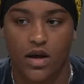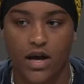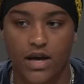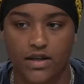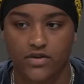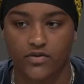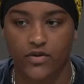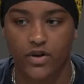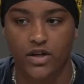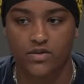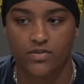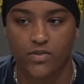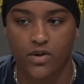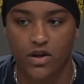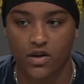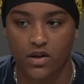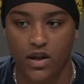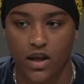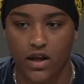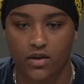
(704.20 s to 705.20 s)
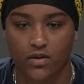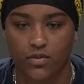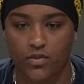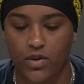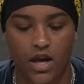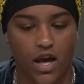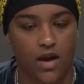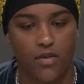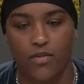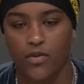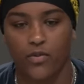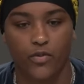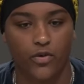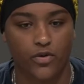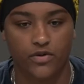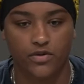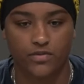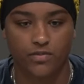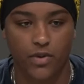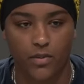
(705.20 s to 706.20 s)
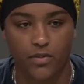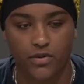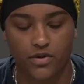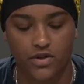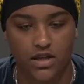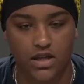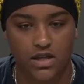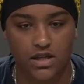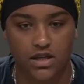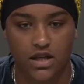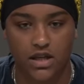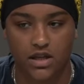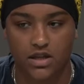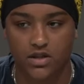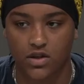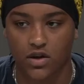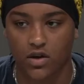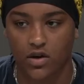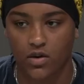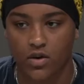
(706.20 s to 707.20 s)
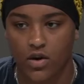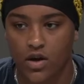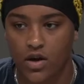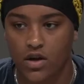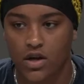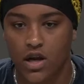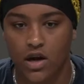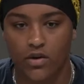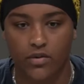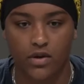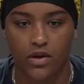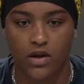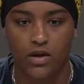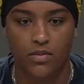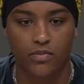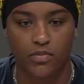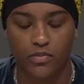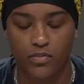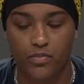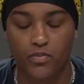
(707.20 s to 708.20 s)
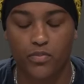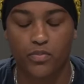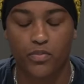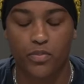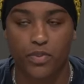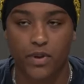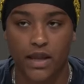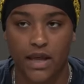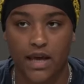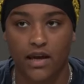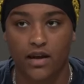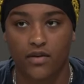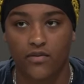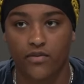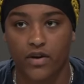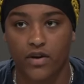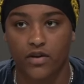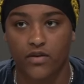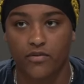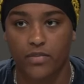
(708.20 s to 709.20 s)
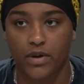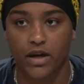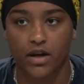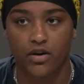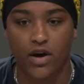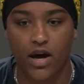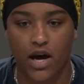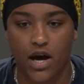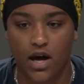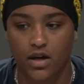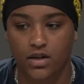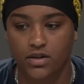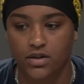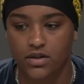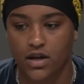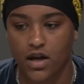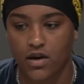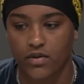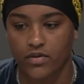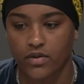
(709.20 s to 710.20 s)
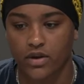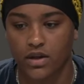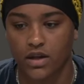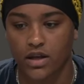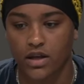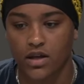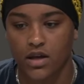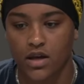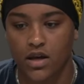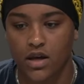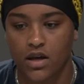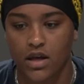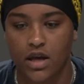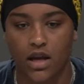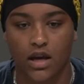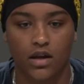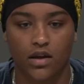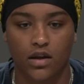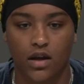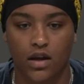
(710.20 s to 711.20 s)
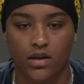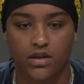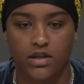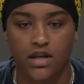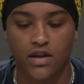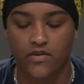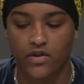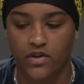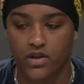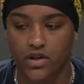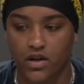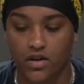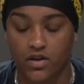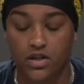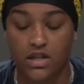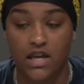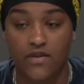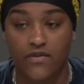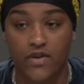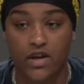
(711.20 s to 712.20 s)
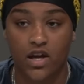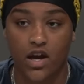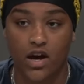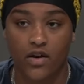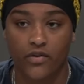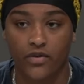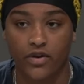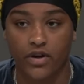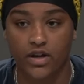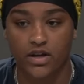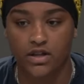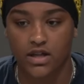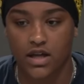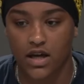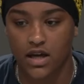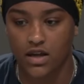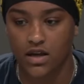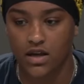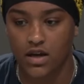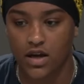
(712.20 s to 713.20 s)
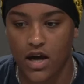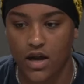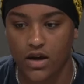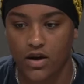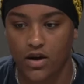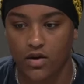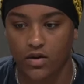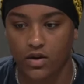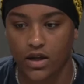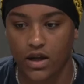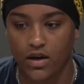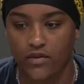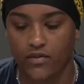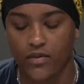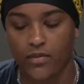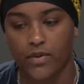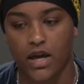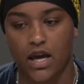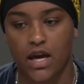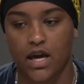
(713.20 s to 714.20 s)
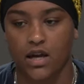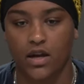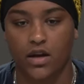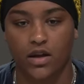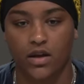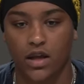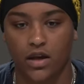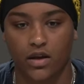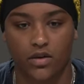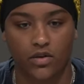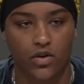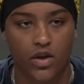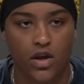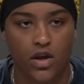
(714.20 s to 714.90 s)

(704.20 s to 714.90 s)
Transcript: as freshmen. Like, we came in when it was bubble season, so not really playing in front of big crowds, not really getting a lot of TV coverage. I know, like, from Canada, like,